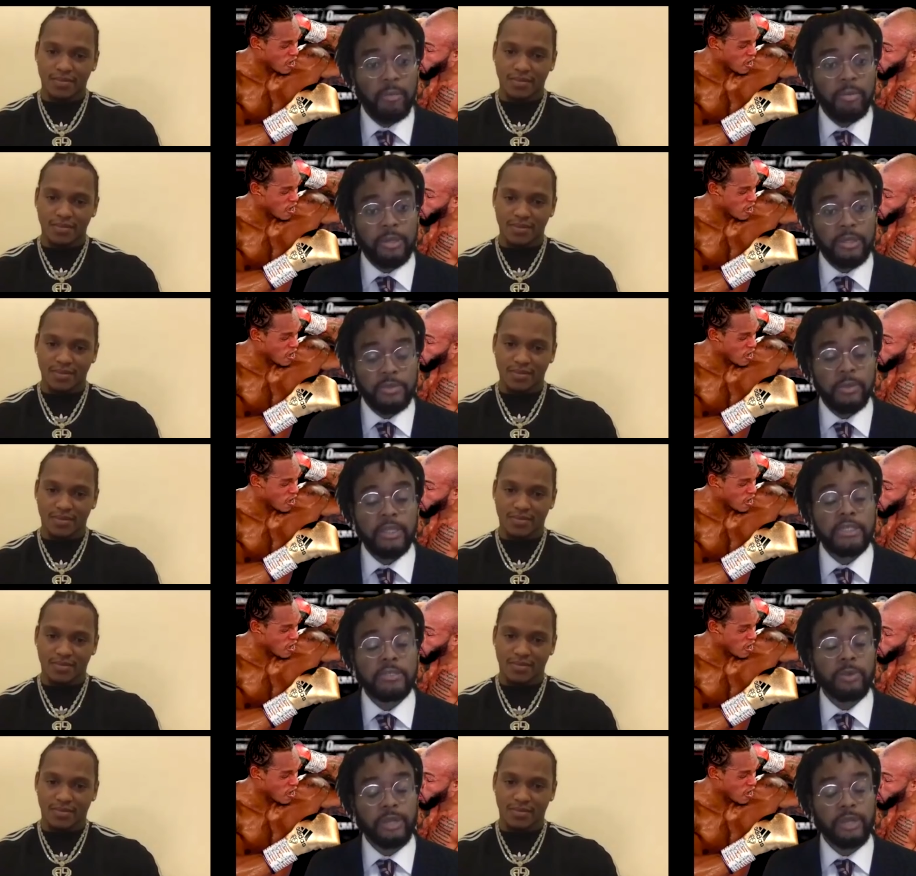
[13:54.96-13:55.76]
Speaker 1: in
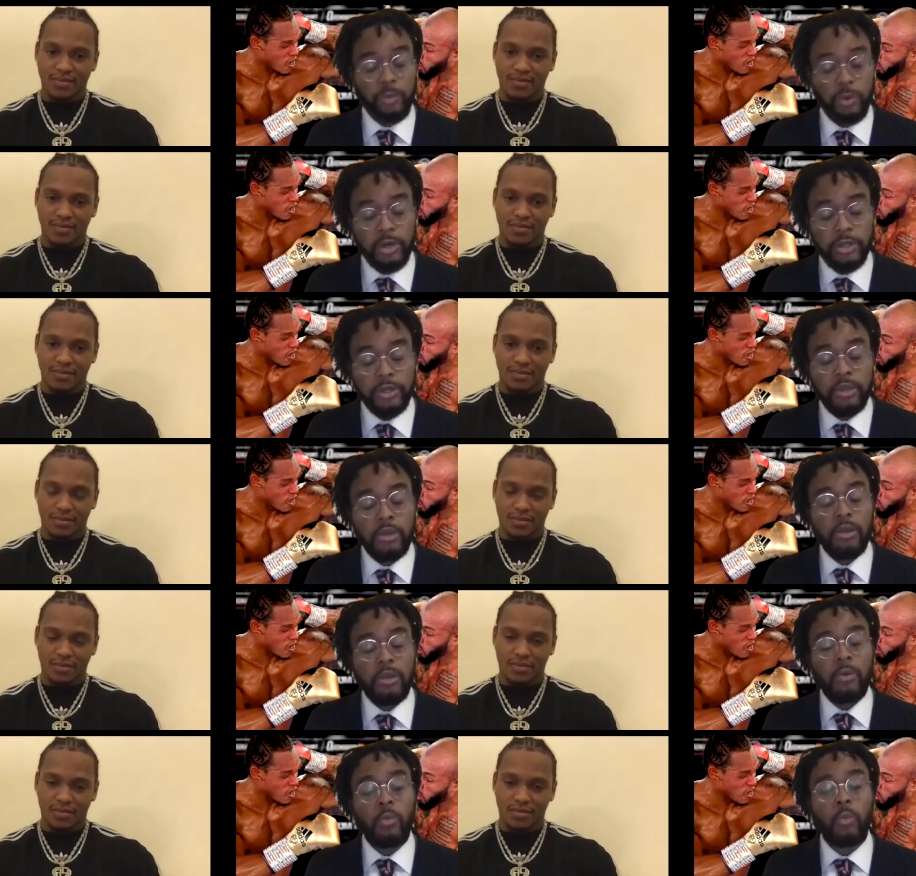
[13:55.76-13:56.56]
2021.
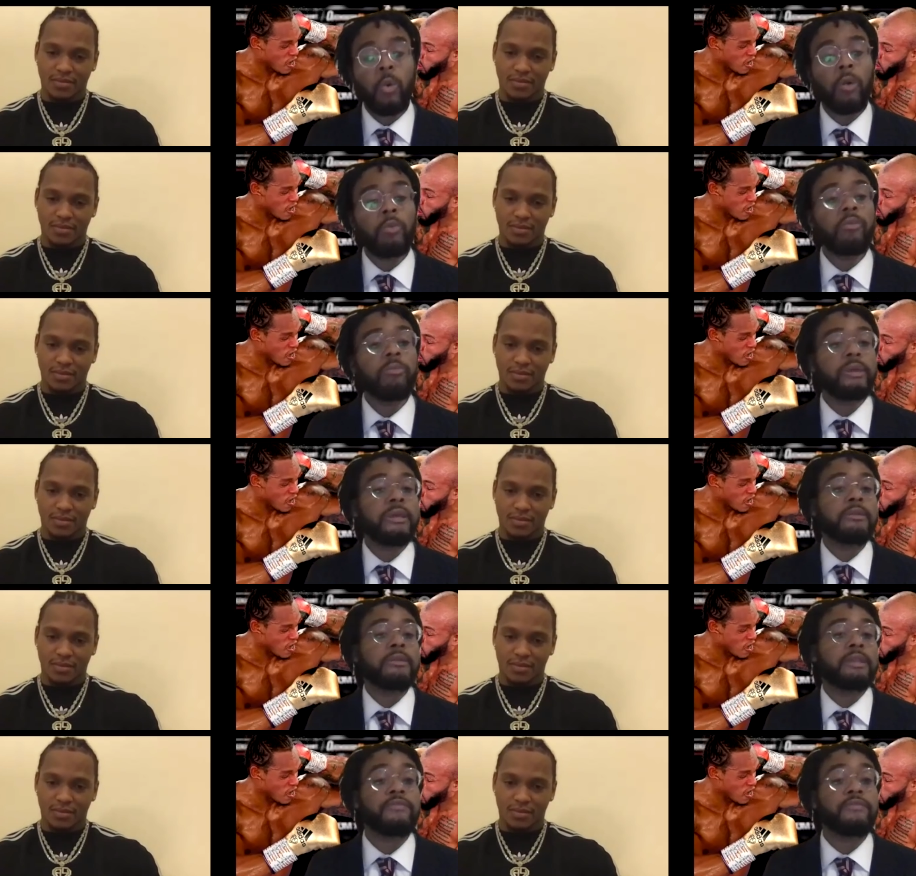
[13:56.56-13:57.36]
What would be
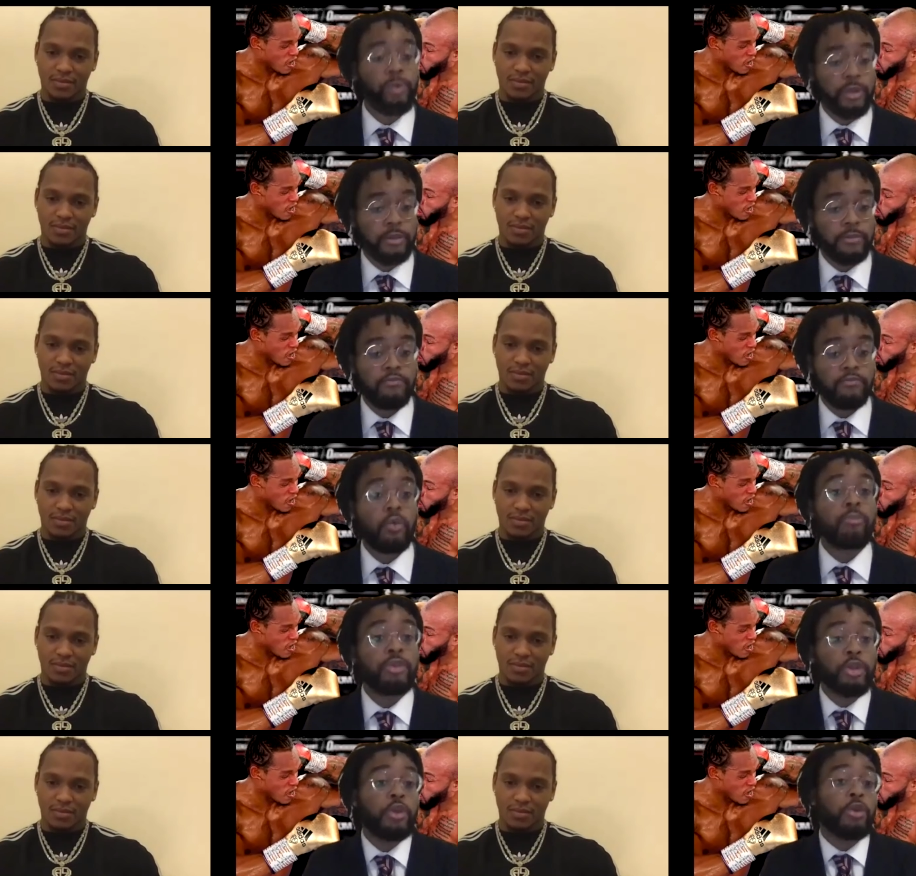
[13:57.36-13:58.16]
different
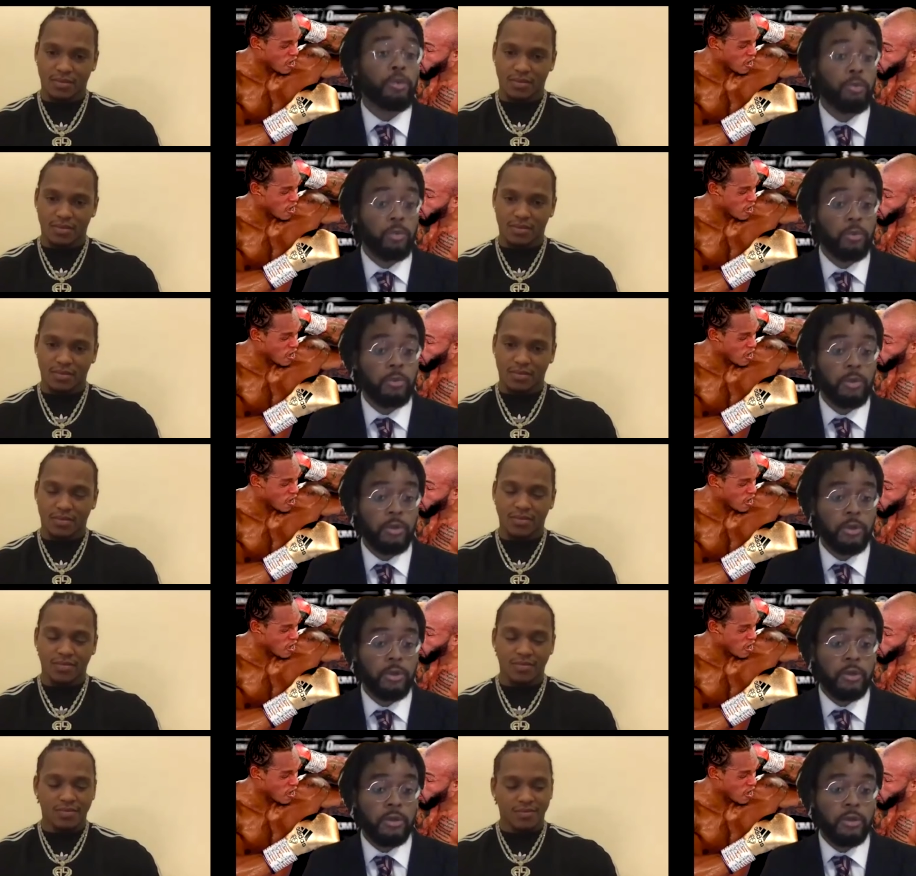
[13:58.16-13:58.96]
from you?
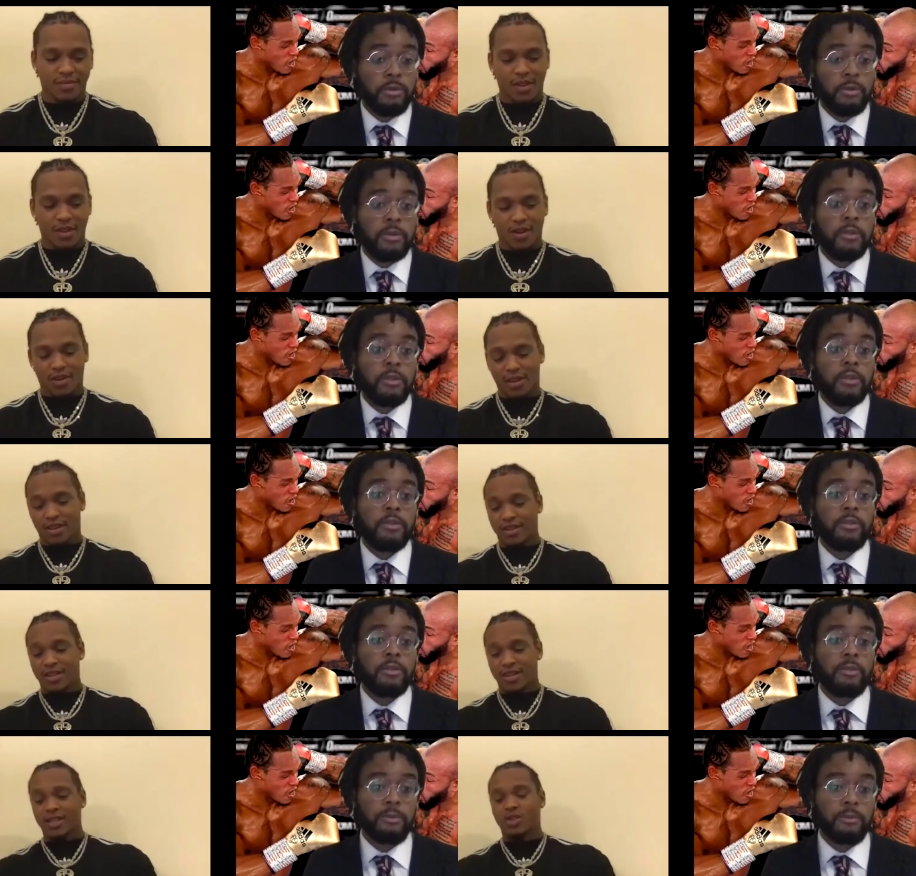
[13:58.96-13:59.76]
Okay,
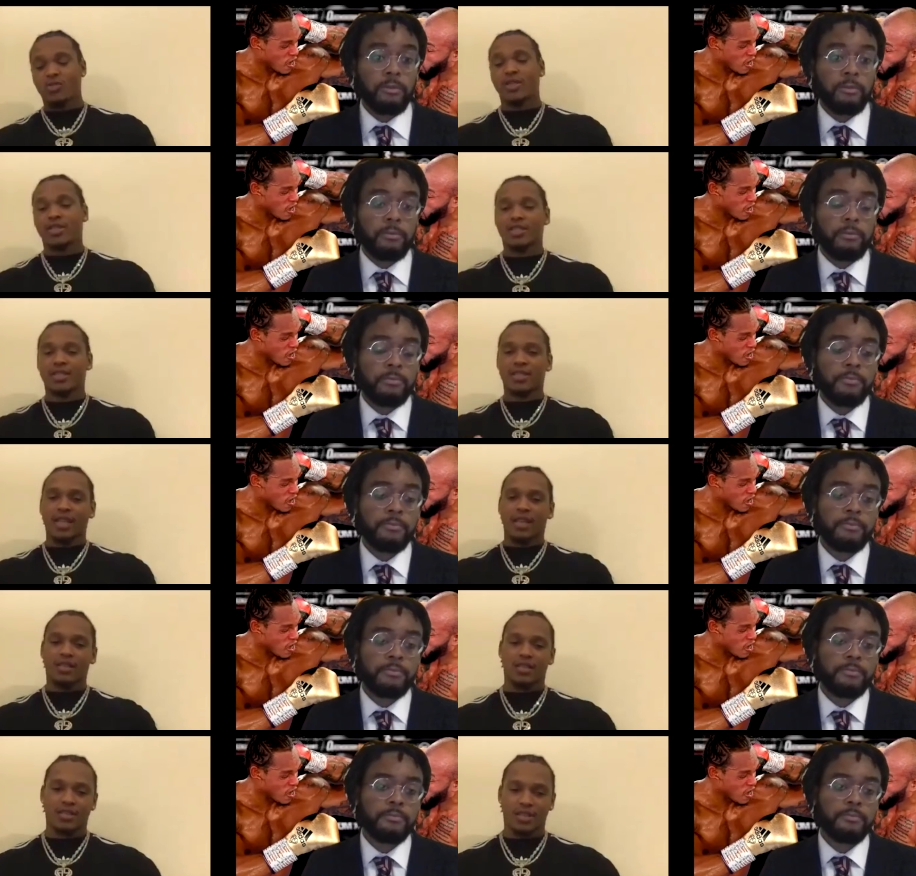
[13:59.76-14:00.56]
let's do this in
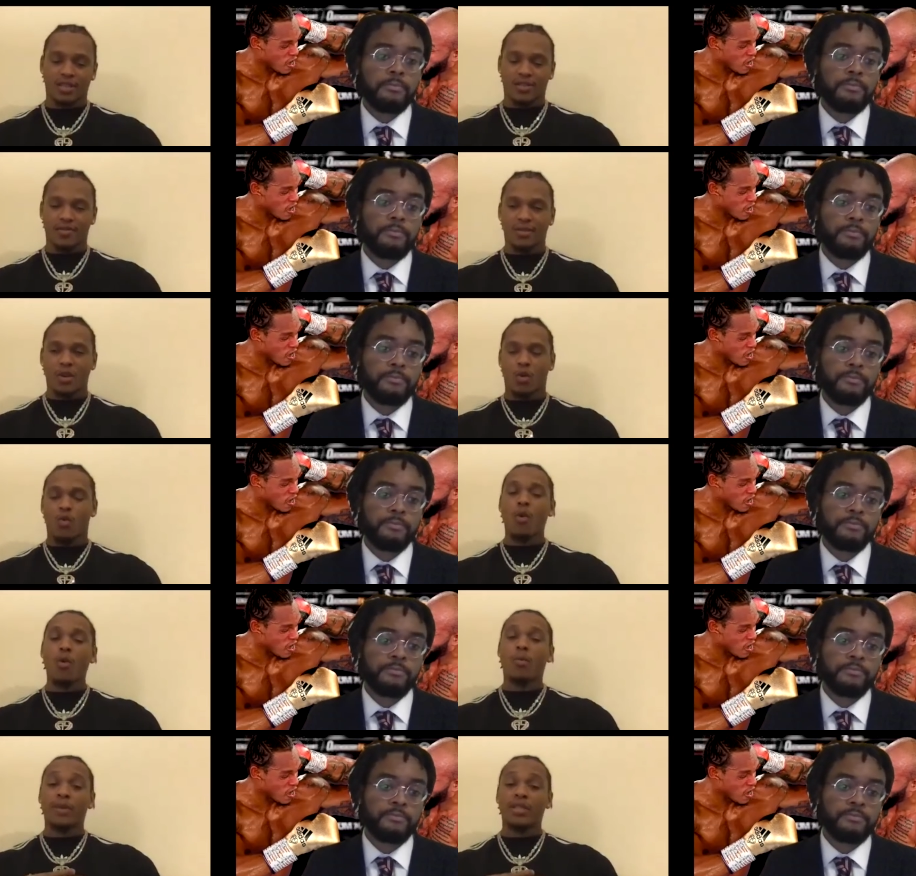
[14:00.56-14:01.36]
stages. Yeah,
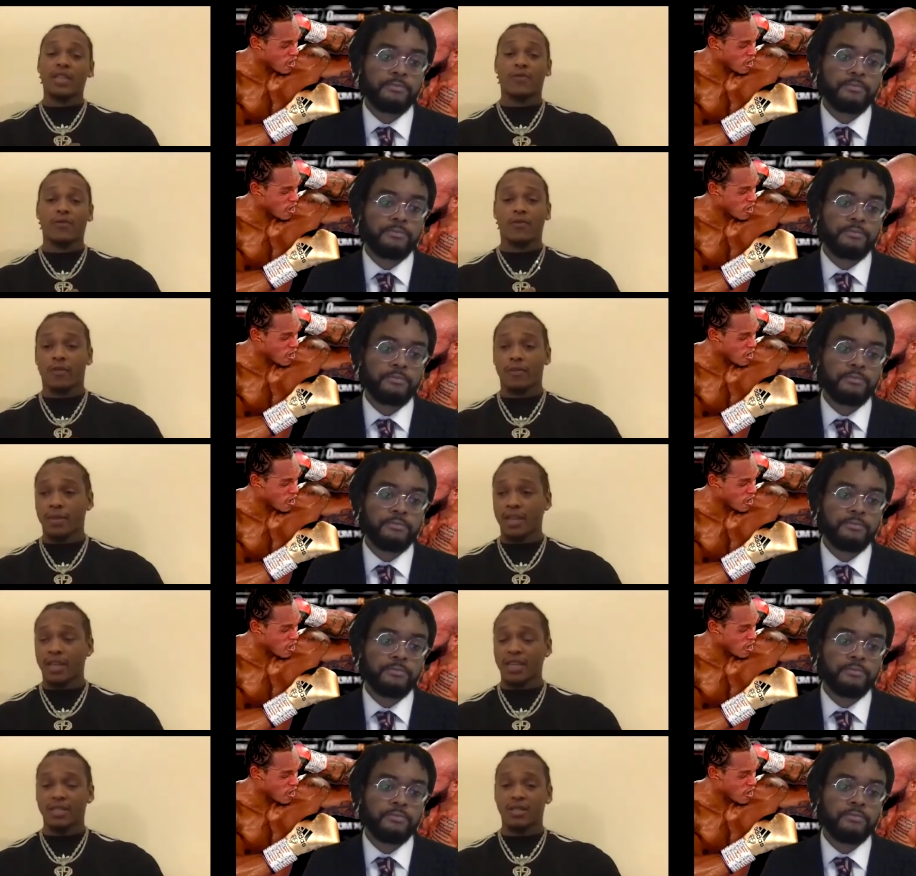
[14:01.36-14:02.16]
Speaker 2: what would be different from
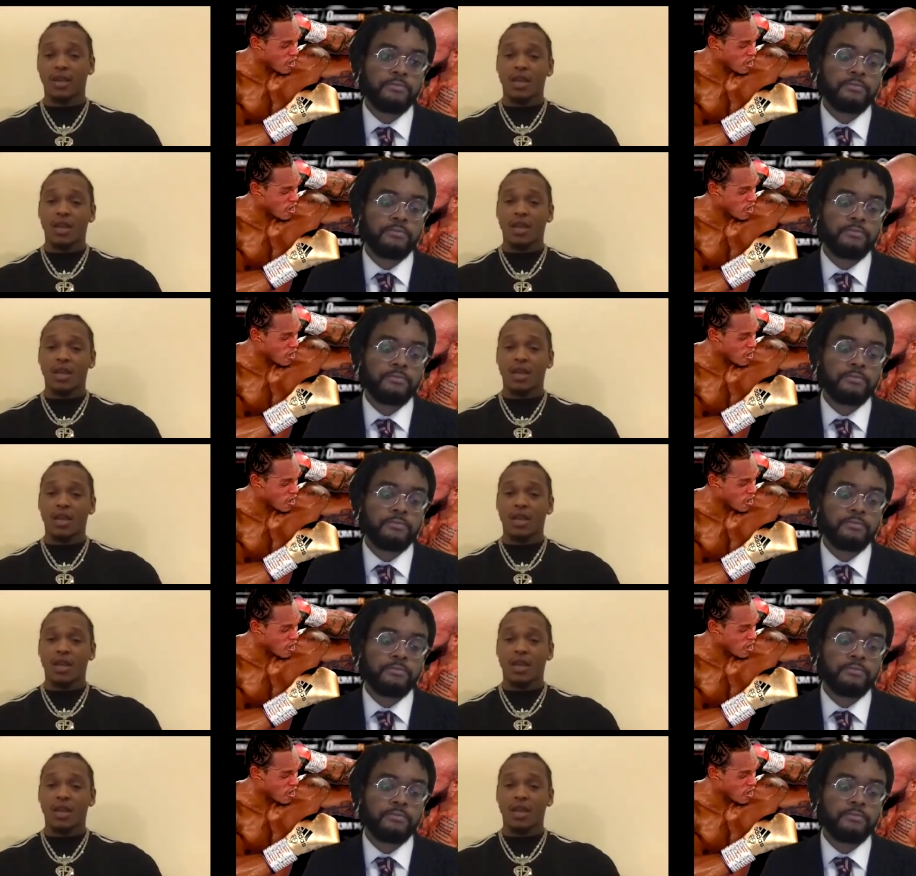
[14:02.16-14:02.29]
me is